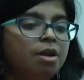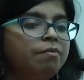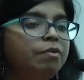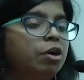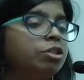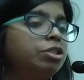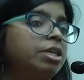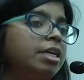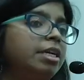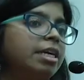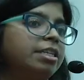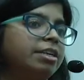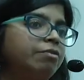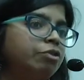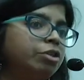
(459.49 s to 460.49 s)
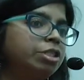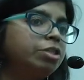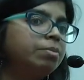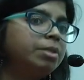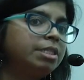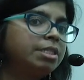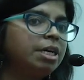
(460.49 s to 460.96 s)
We also conducted focus
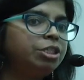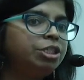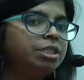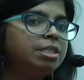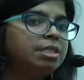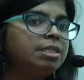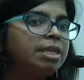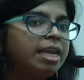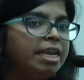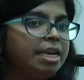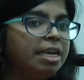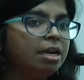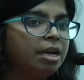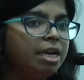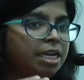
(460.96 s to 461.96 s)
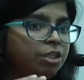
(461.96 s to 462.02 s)
group discussions in